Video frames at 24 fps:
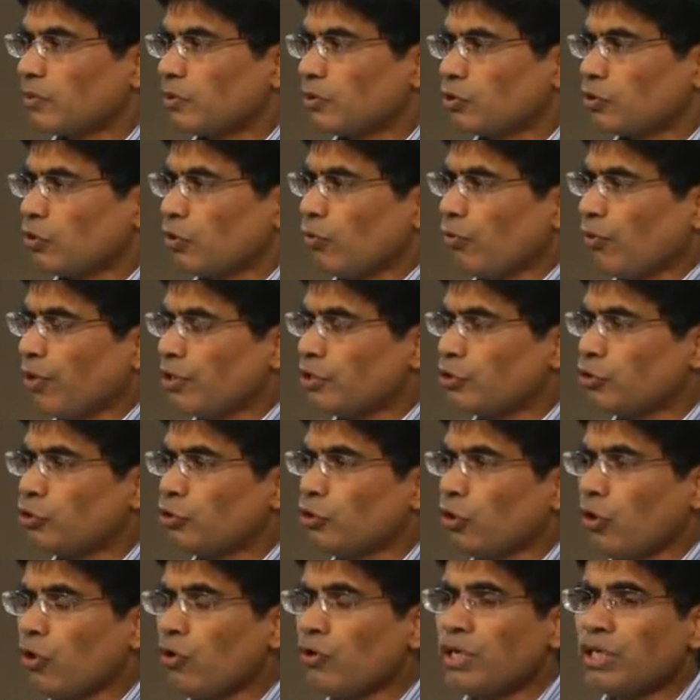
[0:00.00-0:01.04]
So when
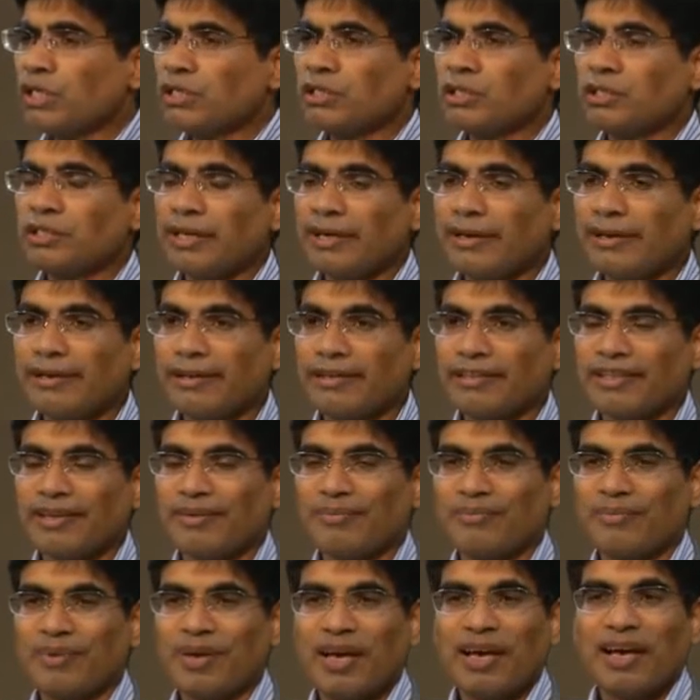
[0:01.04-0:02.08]
John is telling
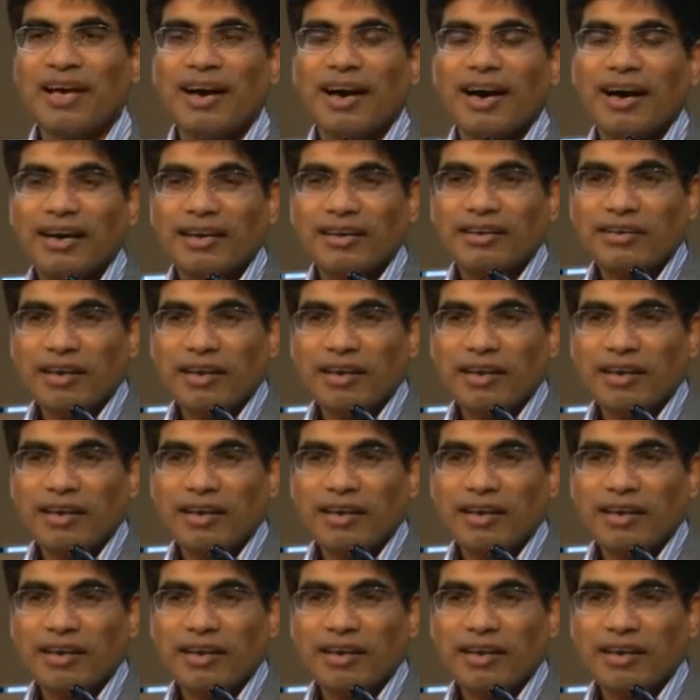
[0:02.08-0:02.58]
them, "I